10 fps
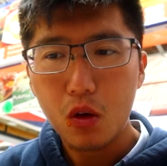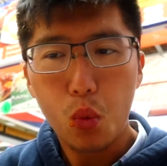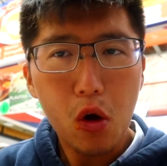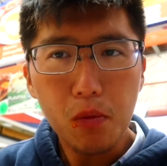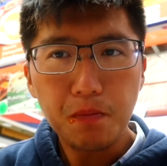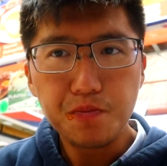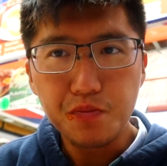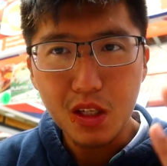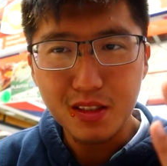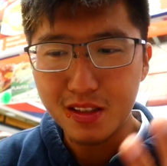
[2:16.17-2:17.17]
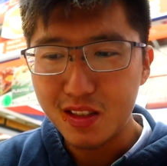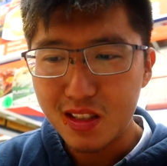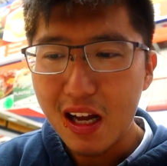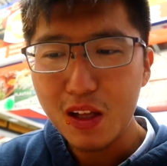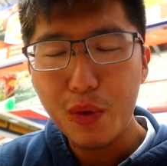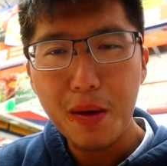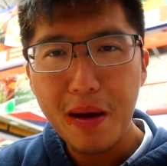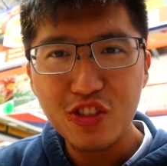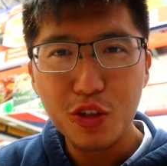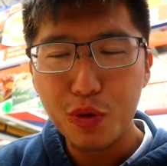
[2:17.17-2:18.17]
Well, it's exactly what I
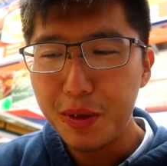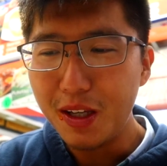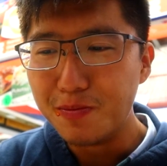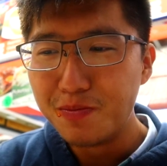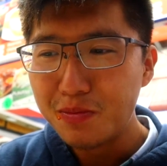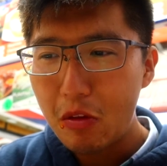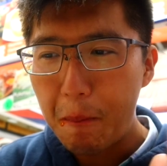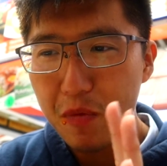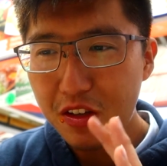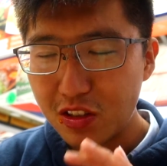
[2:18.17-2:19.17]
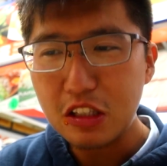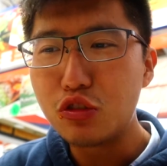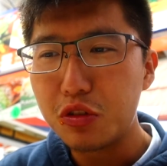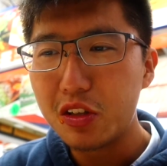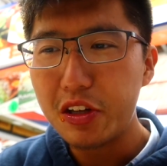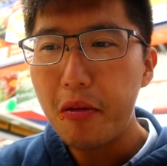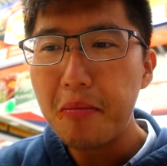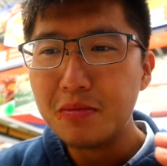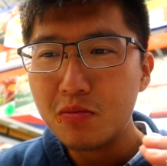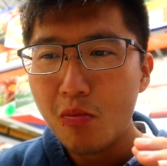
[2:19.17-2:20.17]
imagined it would be. It's literally
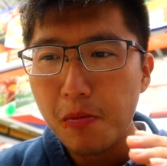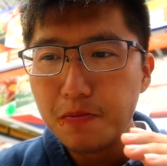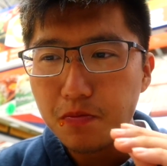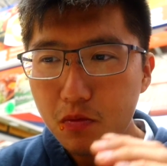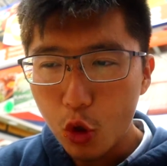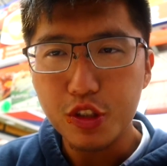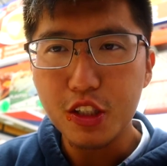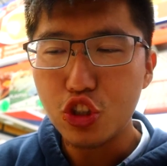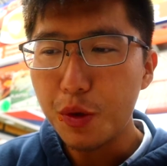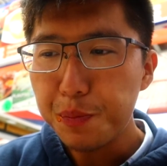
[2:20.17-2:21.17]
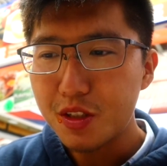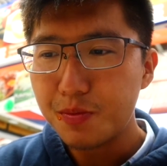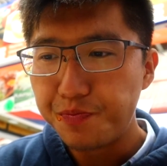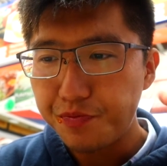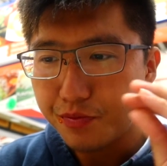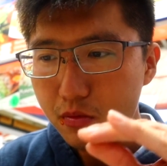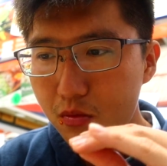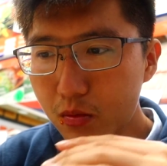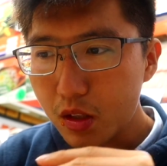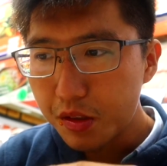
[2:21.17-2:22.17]
tortilla chips
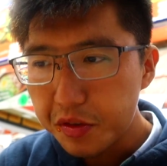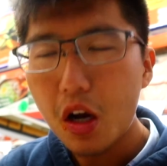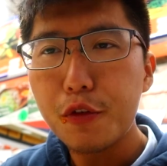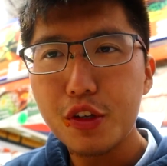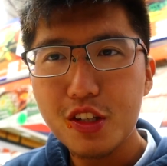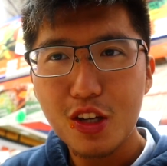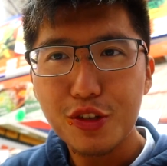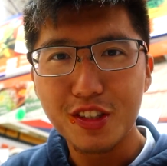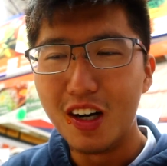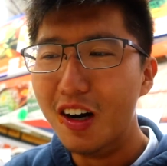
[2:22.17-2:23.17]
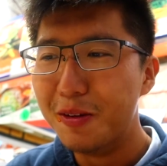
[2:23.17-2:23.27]
covered in salsa.